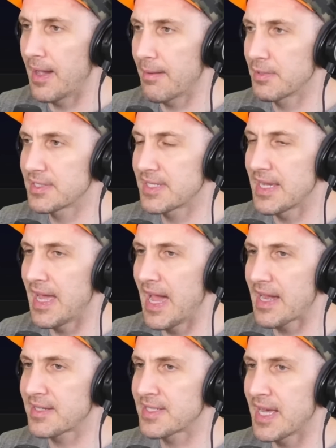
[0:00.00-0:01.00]
i'm gonna say
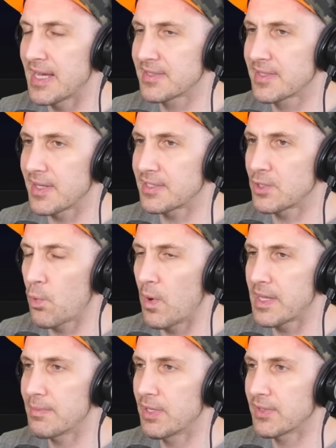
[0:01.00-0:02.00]
x has like
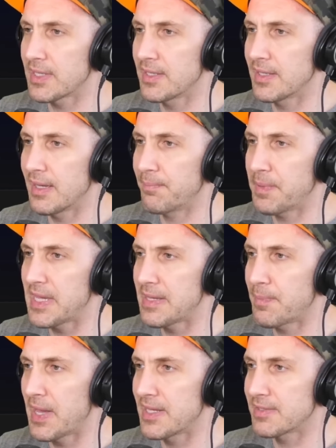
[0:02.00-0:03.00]
20 million and
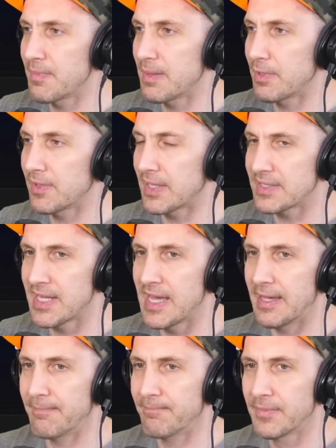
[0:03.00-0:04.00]
peep has maybe like
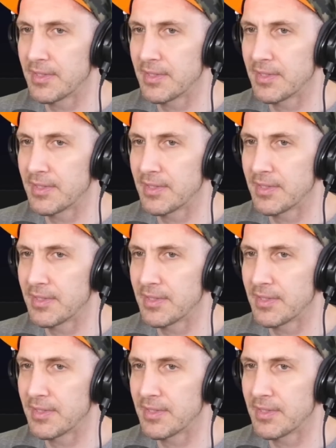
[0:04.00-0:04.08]
10